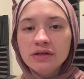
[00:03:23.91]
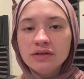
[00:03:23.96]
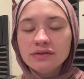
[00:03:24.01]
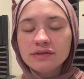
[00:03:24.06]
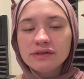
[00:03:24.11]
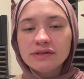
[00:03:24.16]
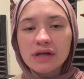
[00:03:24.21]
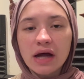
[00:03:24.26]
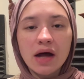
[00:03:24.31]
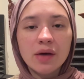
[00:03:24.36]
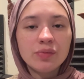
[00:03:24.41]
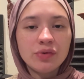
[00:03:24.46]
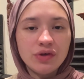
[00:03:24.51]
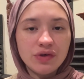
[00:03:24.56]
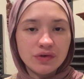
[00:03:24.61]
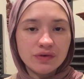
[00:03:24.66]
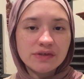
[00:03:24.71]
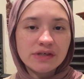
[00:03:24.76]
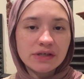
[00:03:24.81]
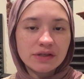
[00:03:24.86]
stop
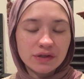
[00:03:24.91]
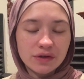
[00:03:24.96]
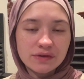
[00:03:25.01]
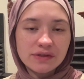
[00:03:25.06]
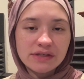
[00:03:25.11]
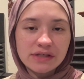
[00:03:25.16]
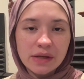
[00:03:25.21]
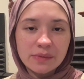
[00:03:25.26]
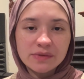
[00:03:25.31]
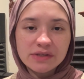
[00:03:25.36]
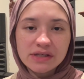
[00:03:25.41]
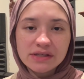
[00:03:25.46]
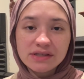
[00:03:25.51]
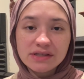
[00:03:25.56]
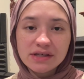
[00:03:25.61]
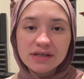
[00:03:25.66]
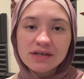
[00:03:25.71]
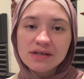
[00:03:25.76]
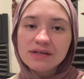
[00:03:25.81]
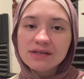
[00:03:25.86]
using those
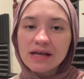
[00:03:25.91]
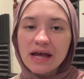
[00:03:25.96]
substances,